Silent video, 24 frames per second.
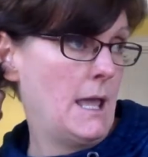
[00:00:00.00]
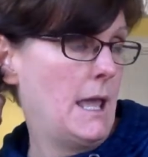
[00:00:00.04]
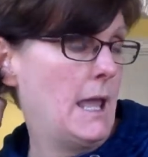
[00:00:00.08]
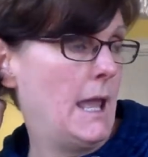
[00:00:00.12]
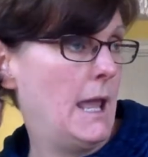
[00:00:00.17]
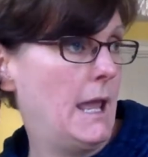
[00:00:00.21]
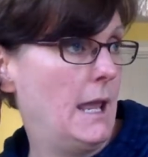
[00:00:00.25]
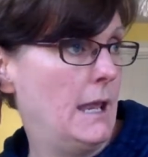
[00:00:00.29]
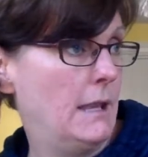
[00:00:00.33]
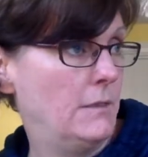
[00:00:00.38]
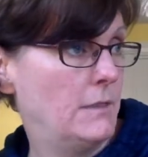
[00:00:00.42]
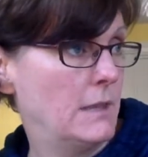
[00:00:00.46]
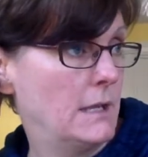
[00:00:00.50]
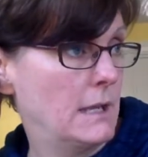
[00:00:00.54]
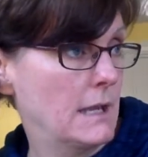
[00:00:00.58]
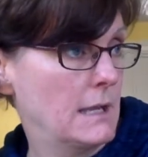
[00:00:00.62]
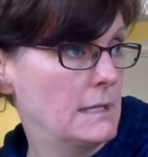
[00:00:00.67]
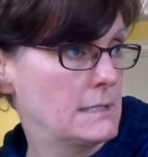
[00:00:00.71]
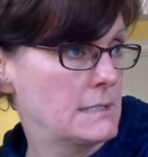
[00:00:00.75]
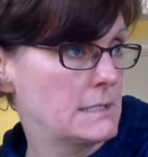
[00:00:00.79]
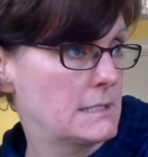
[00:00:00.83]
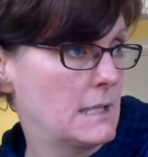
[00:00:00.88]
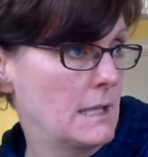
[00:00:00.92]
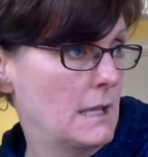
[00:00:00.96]
And the
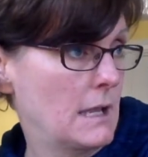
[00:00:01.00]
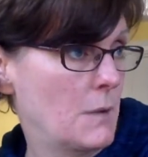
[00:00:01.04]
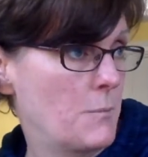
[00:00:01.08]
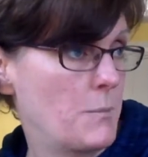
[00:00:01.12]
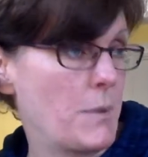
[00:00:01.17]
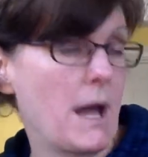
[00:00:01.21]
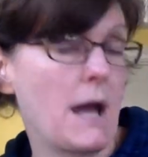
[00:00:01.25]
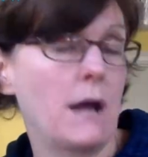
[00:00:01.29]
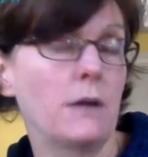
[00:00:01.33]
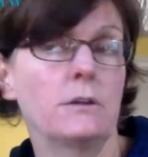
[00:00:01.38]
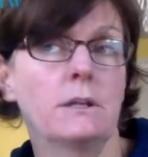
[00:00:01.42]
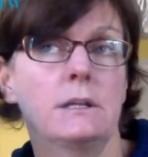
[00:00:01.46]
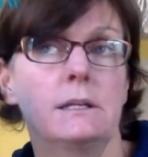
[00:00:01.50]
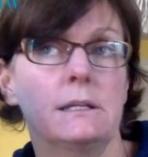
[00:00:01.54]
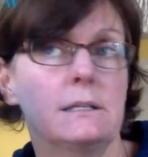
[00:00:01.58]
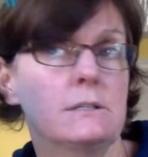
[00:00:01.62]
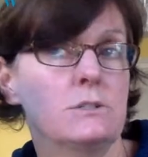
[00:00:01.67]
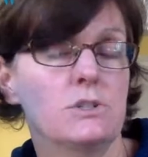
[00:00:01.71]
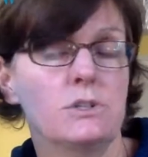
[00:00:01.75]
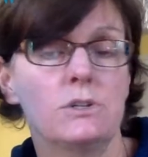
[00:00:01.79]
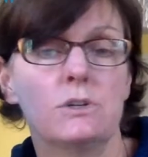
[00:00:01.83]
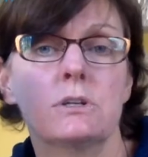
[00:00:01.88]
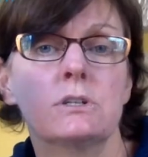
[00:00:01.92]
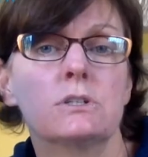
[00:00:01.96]
nice thing about it
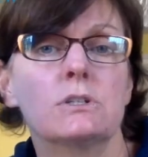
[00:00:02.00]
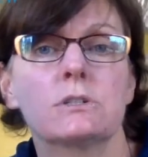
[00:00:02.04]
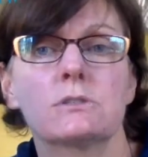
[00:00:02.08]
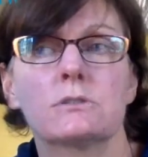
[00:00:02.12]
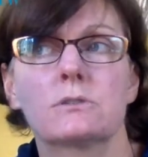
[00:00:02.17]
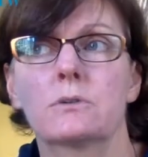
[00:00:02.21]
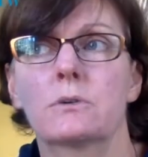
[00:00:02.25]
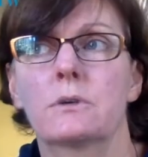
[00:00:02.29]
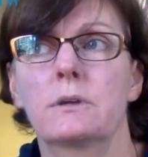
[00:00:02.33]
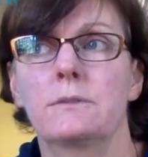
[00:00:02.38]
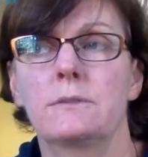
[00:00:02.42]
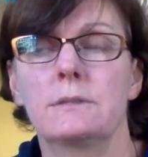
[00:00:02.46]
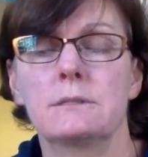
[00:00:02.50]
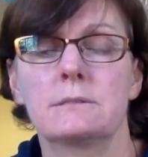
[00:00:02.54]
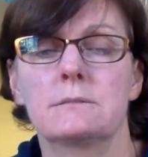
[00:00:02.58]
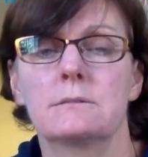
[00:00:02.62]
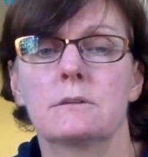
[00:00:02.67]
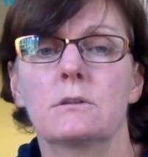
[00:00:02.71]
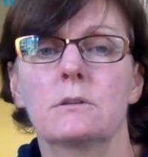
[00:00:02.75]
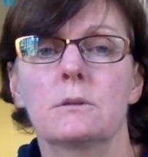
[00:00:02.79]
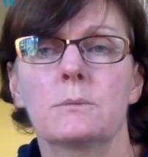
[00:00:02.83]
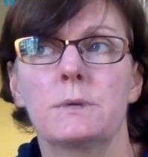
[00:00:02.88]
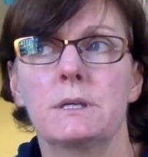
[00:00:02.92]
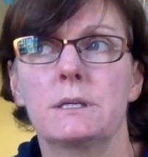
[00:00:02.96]
is you can just look at the
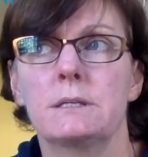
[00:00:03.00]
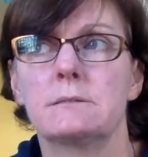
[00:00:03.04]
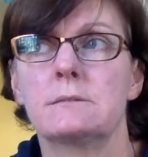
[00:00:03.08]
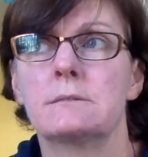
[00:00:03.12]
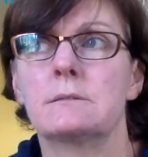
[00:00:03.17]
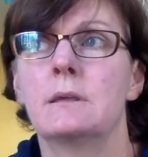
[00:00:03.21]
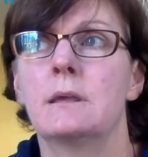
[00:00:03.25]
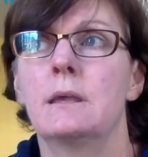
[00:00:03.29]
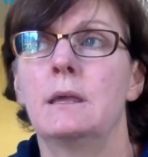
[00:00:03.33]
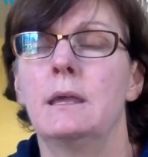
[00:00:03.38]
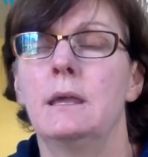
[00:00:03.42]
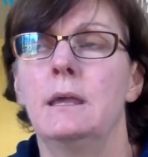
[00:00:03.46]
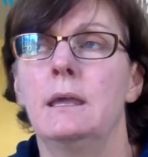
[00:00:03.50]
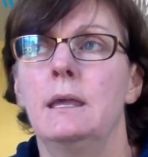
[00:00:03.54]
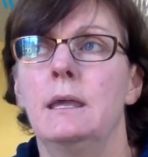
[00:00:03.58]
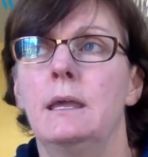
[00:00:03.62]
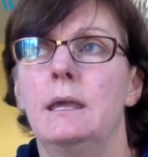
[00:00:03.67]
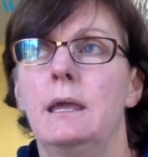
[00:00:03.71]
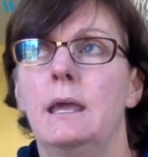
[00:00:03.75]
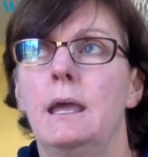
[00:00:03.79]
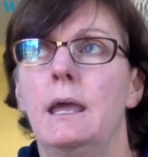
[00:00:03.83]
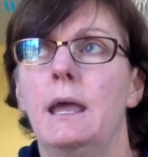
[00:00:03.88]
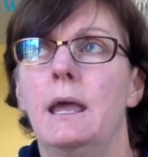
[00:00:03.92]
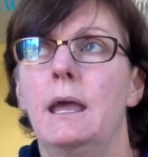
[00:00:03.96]
syllabus
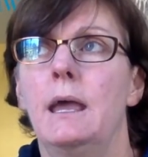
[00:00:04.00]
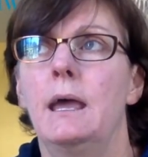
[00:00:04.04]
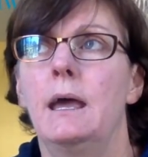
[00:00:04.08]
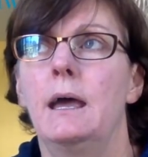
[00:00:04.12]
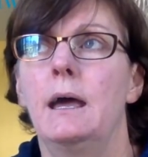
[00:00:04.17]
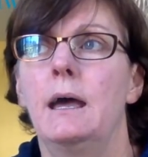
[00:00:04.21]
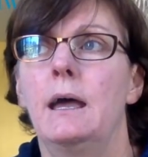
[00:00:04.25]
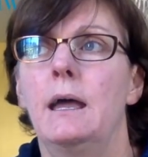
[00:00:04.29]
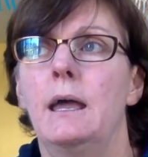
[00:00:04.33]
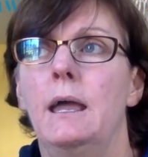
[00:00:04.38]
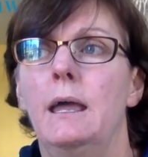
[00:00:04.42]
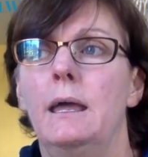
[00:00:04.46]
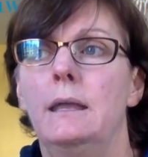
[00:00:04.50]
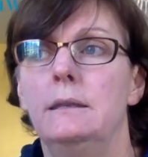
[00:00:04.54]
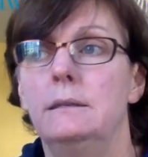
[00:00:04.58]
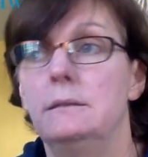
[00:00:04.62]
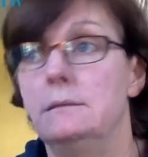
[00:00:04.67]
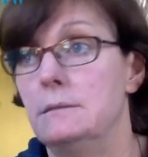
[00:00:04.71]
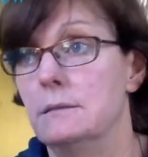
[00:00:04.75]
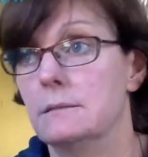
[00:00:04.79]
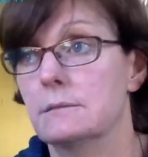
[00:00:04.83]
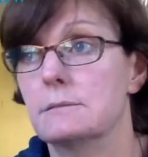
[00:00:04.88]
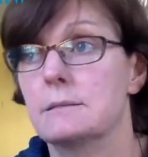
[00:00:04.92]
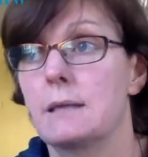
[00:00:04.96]

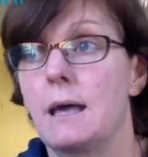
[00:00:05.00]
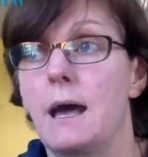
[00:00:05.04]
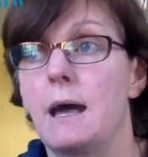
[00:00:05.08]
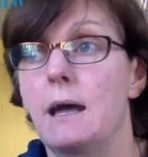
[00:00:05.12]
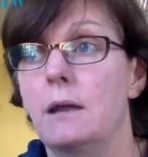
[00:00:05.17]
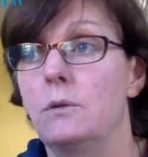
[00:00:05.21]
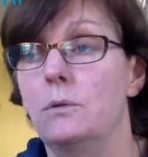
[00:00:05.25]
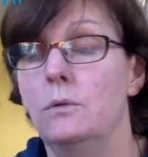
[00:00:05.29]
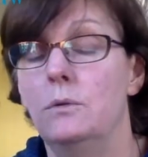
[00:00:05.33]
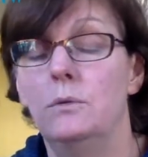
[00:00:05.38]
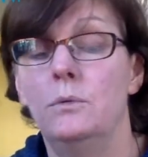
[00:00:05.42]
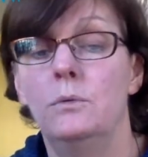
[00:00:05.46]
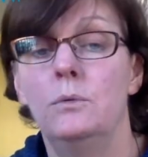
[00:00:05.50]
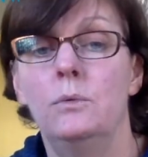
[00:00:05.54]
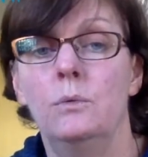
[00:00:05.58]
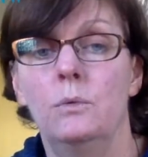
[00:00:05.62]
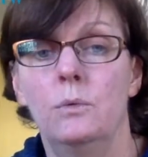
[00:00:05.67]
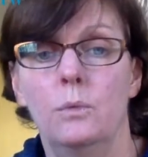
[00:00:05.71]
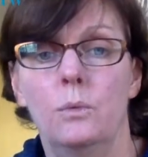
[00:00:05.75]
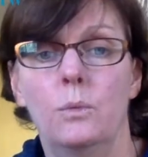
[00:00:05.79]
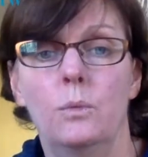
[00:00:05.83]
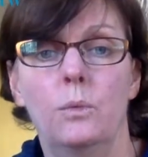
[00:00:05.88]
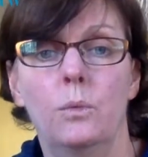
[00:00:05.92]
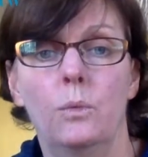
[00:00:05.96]
and decide
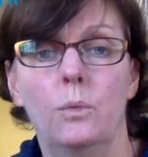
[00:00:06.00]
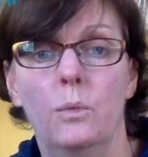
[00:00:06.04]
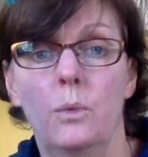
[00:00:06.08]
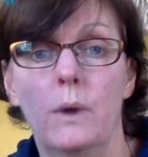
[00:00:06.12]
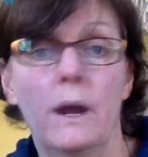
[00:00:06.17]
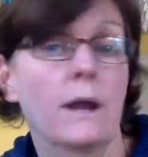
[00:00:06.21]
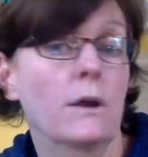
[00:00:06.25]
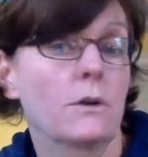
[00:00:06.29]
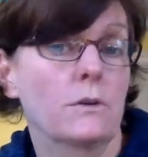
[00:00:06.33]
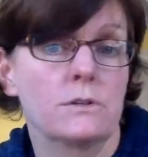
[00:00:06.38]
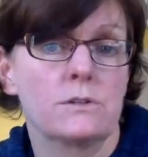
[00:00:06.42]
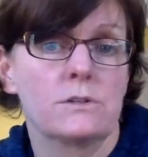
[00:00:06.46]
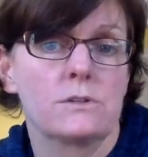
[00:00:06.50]
where to